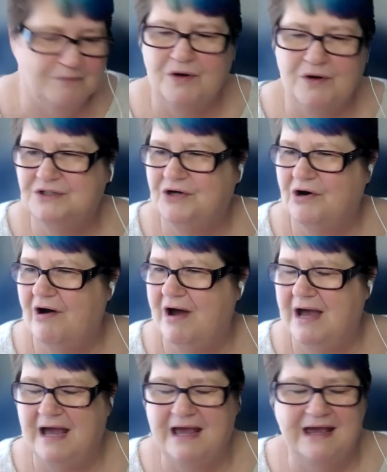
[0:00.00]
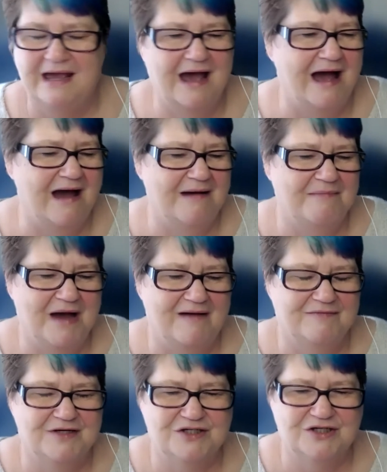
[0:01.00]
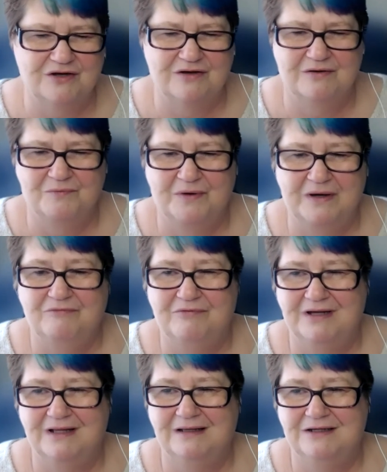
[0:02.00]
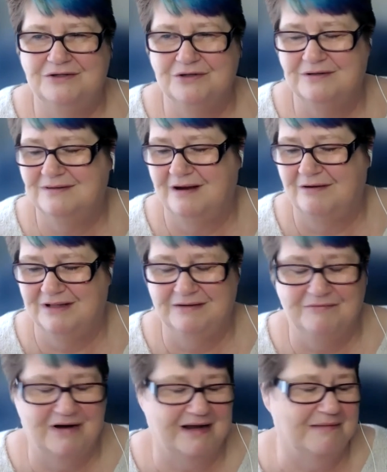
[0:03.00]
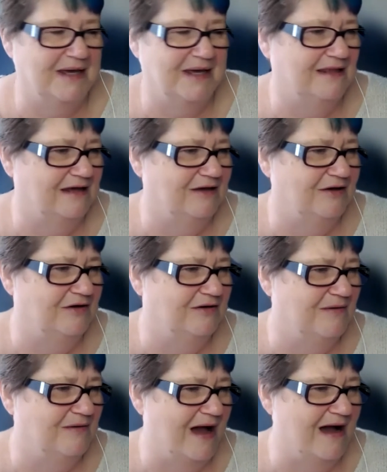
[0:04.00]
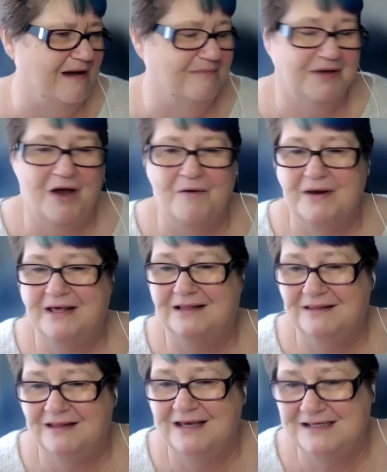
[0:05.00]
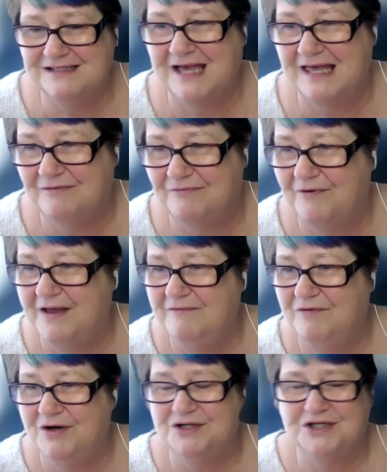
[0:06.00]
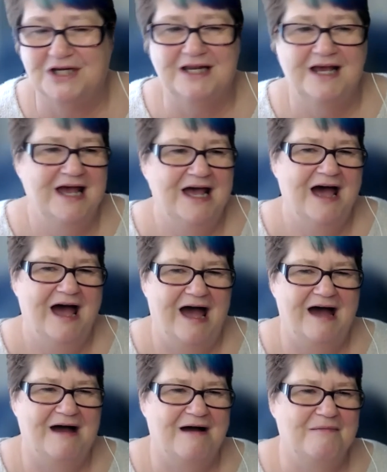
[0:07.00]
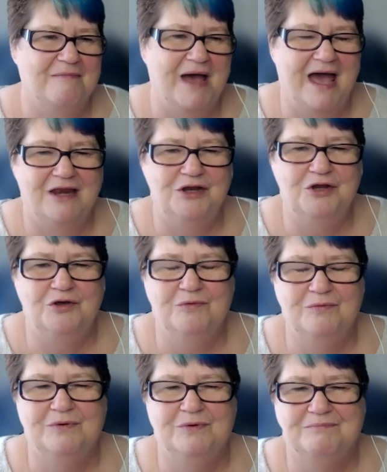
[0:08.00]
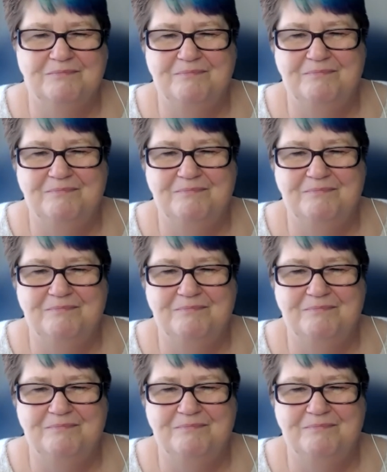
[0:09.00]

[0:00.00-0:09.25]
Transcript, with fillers: want to try um, Aftershoot, we really do thoroughly recommend that you um, go and at least get the free version, um, and you would